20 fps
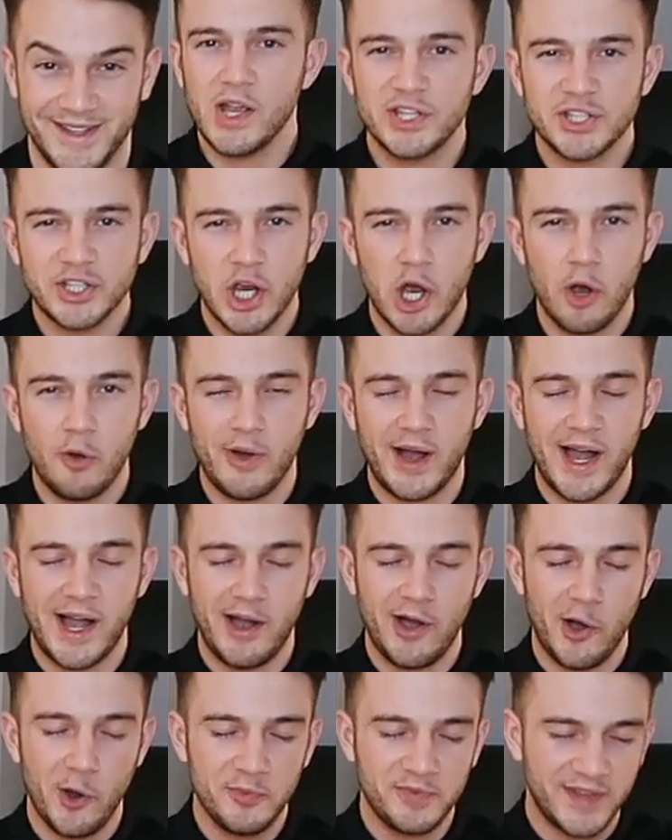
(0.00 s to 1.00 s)
So I
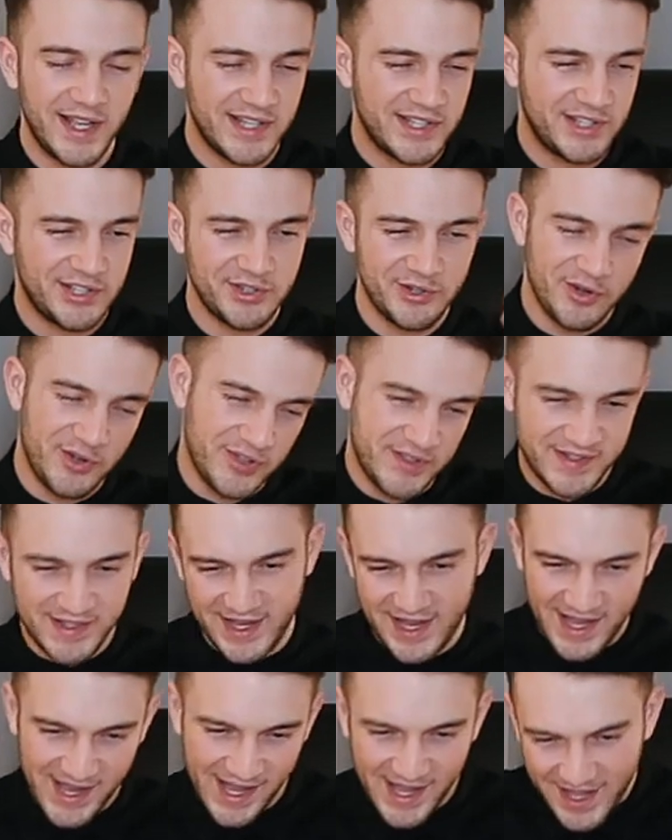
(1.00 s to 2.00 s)
hope that sort
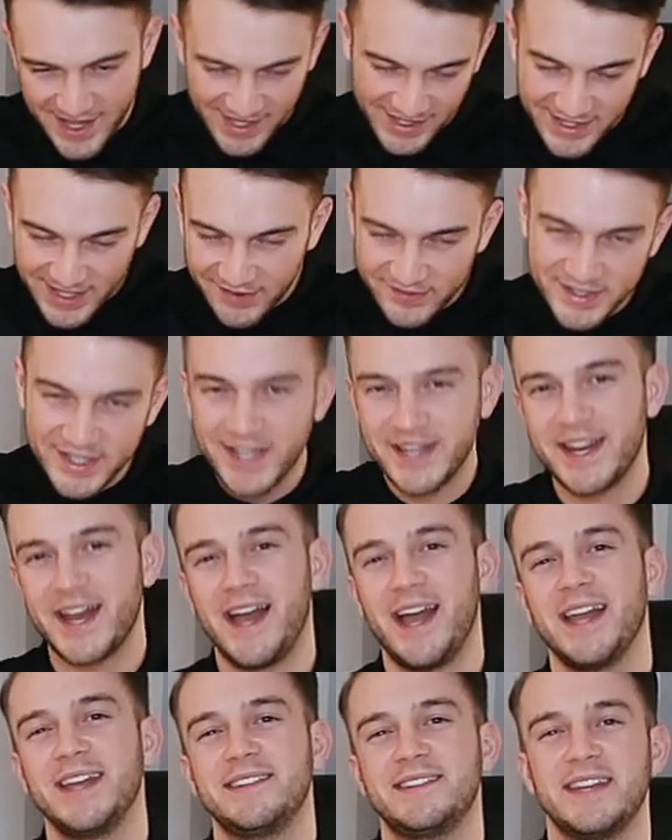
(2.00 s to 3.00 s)
of gives you an
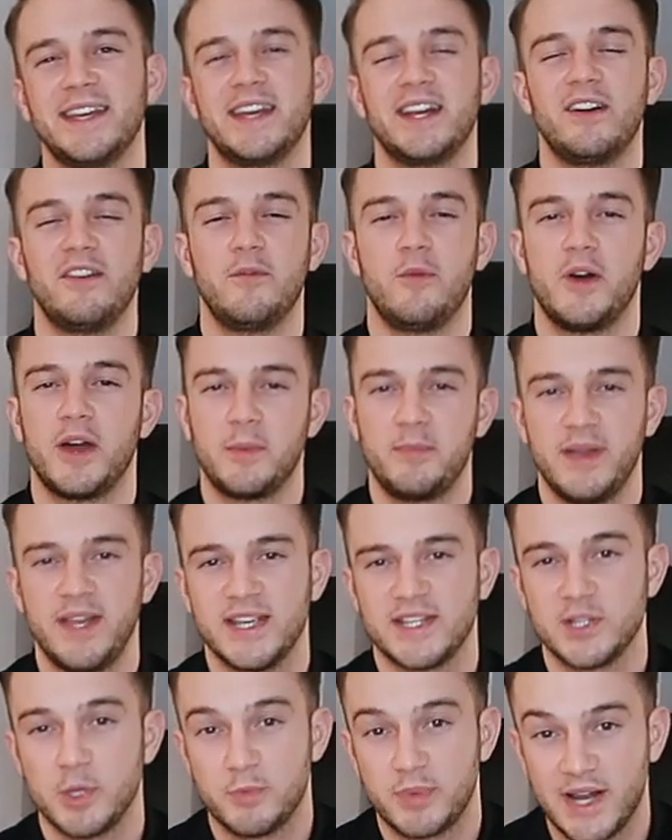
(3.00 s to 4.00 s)
idea of what a
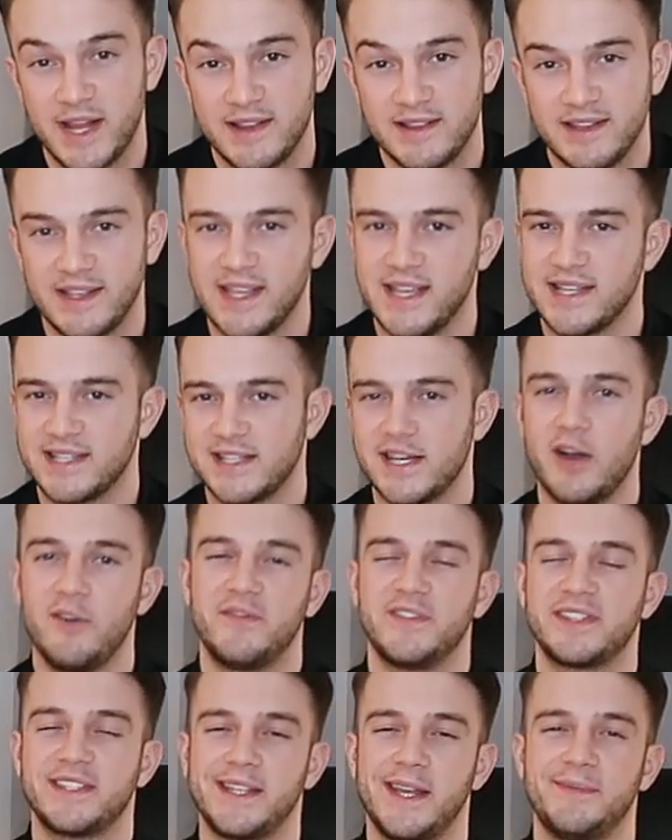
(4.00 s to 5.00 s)
personal brand is now
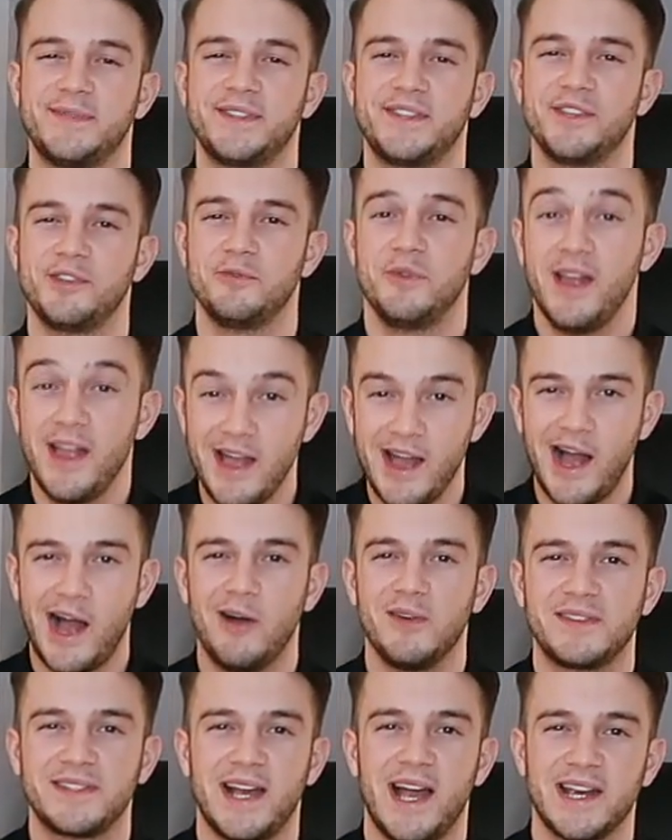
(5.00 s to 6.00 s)
for step two,
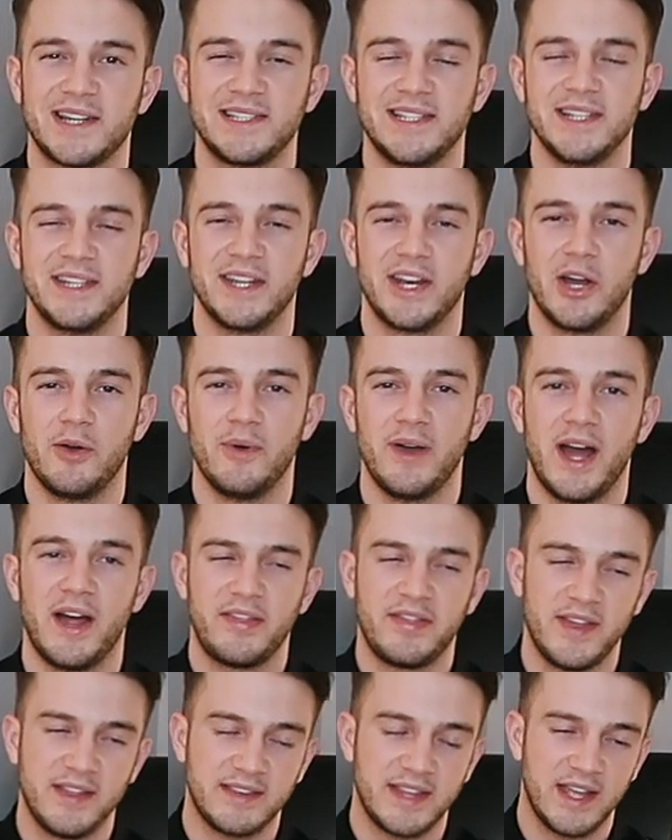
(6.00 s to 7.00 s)
how to actually grow it. I
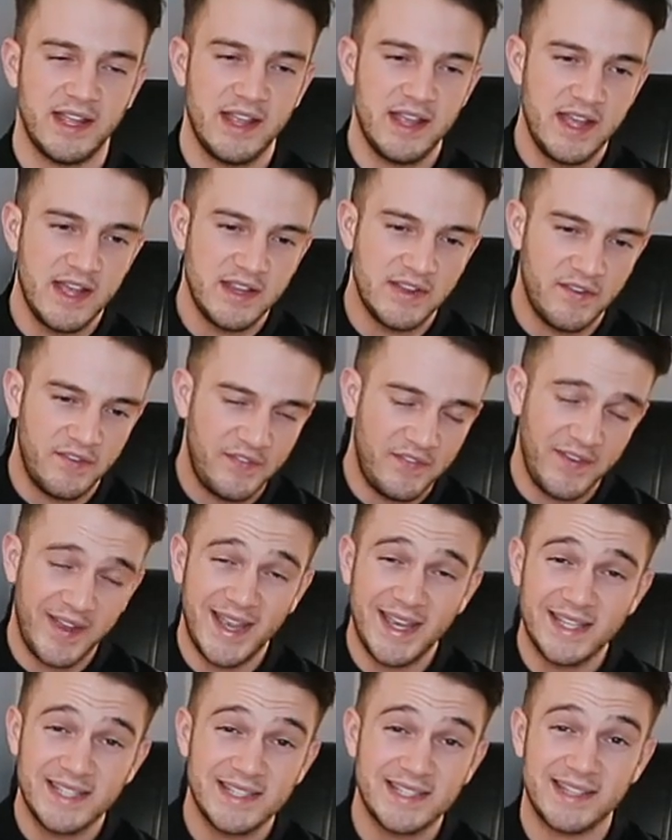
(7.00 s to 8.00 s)
think that the
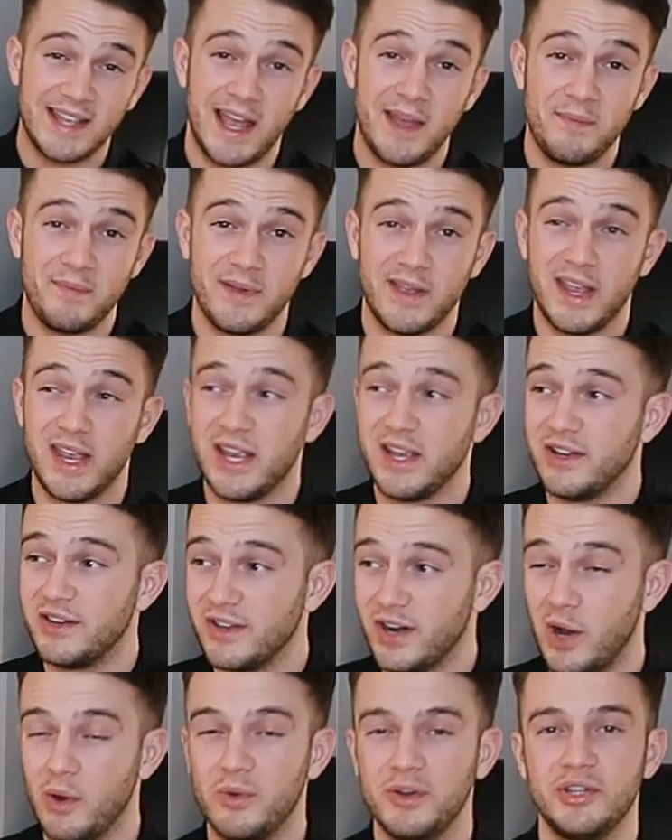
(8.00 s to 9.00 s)
first step in
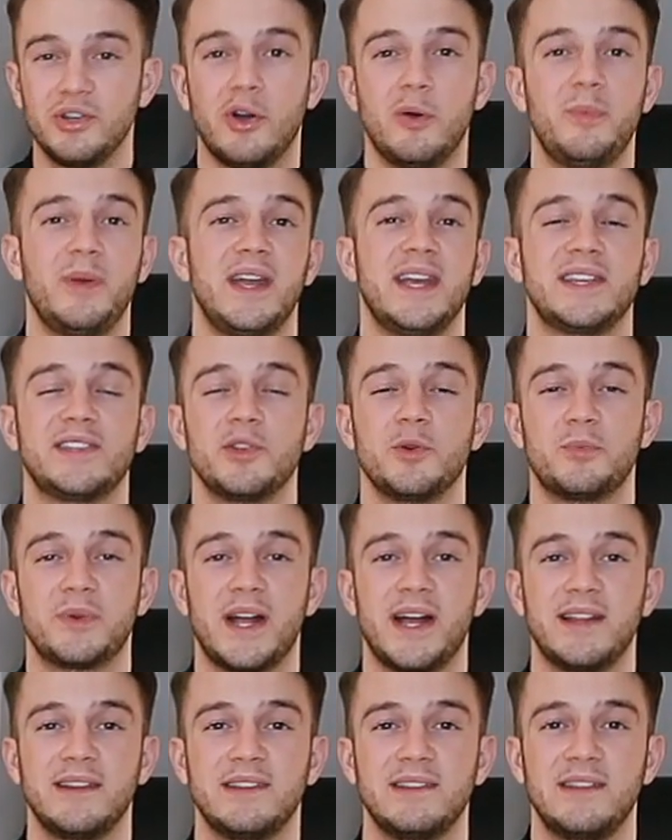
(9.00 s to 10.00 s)
growing your personal
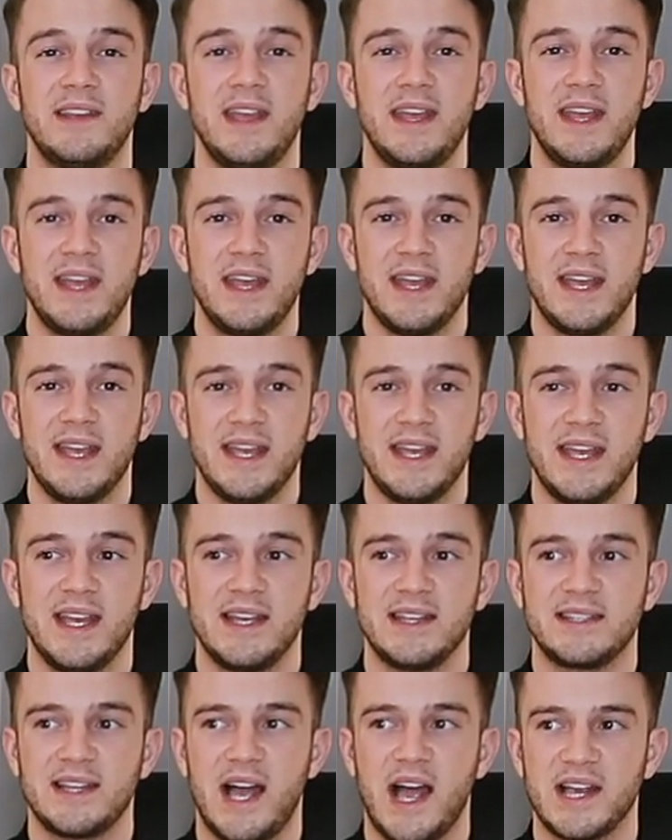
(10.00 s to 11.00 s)
brand
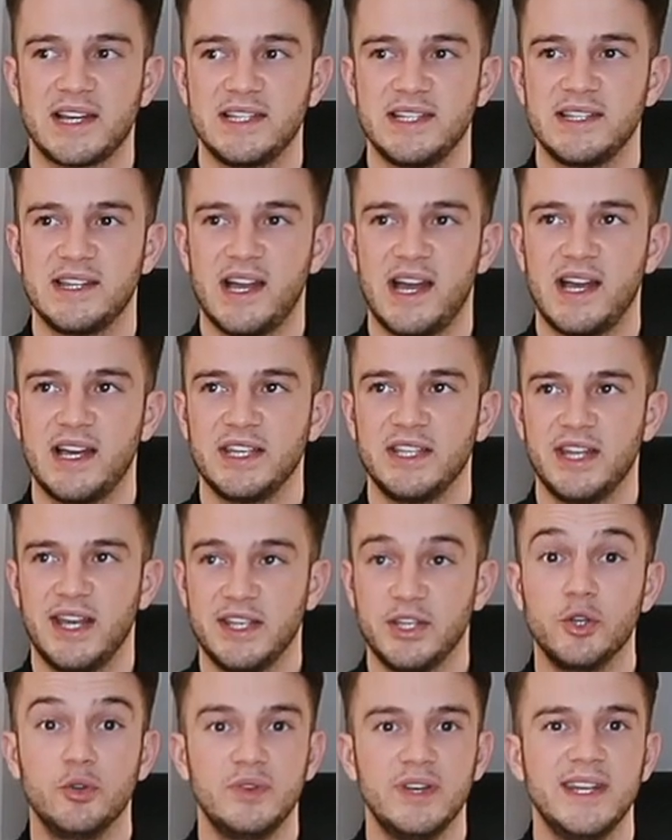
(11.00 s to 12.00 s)
is actually
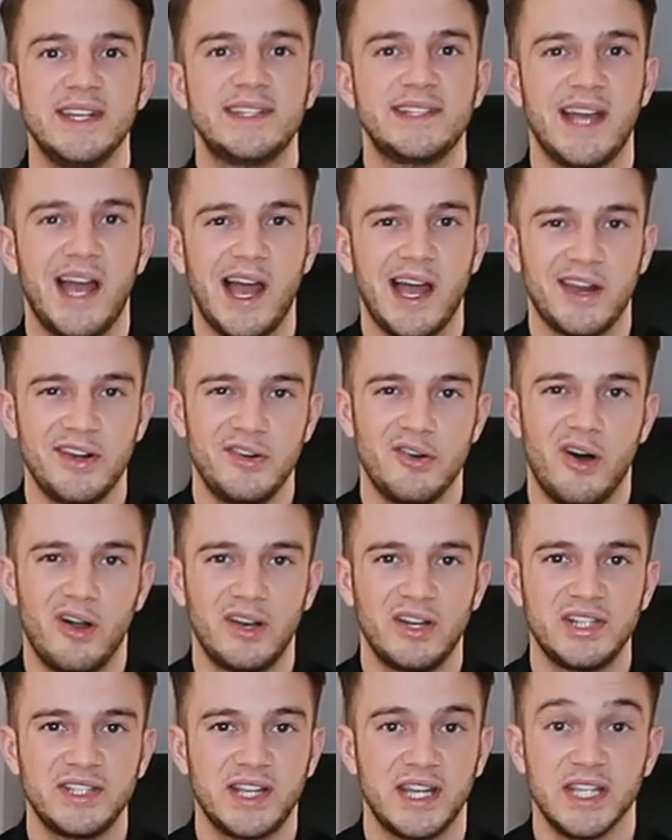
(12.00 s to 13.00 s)
that you need to
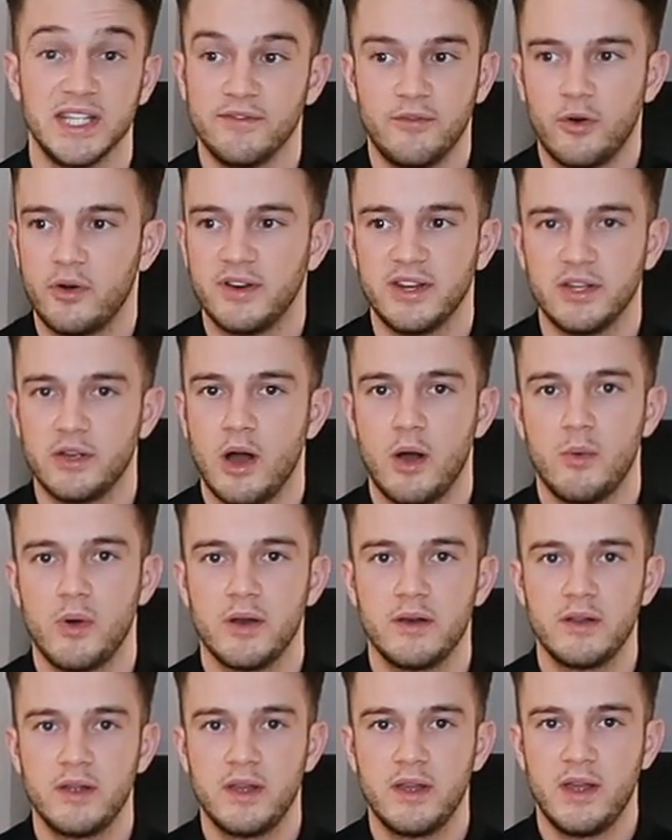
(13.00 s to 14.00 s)
acknowledge that you've already got
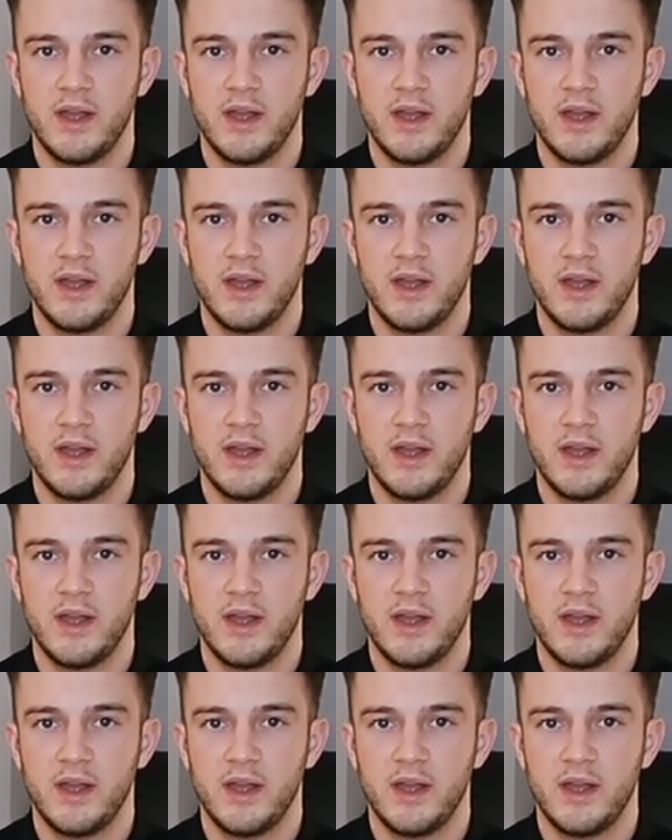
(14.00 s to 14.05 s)
one.